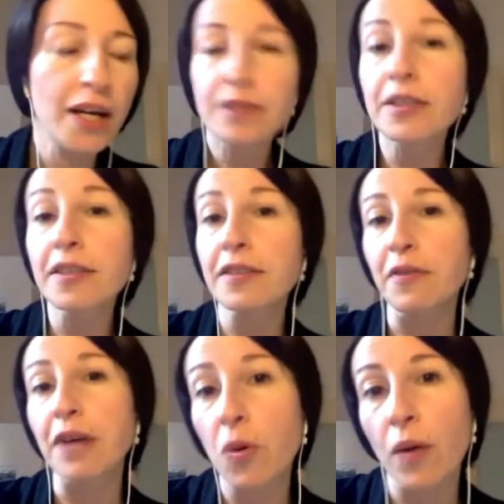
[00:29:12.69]
This is
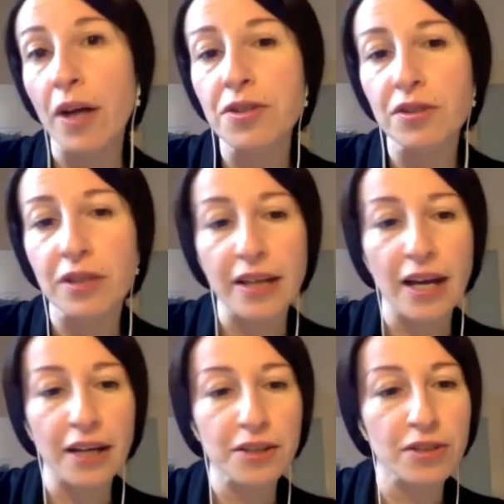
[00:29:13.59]
a question that
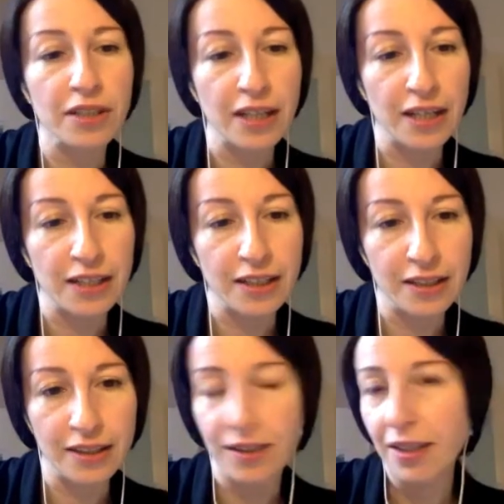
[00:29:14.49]
actually
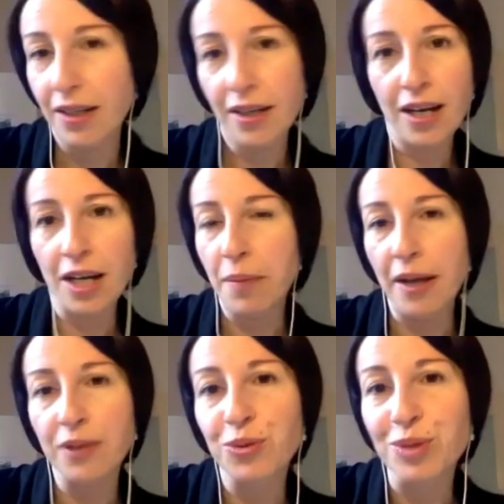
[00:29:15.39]
I
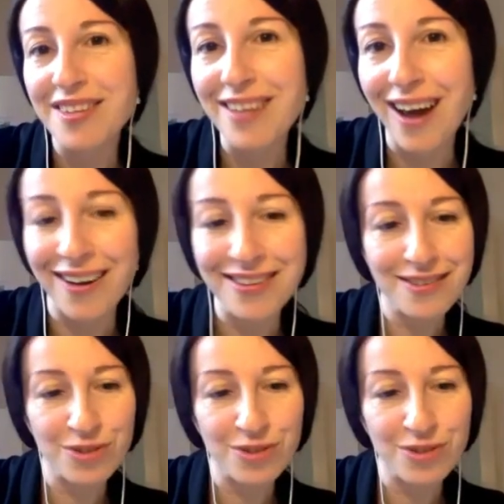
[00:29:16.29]
plan to discuss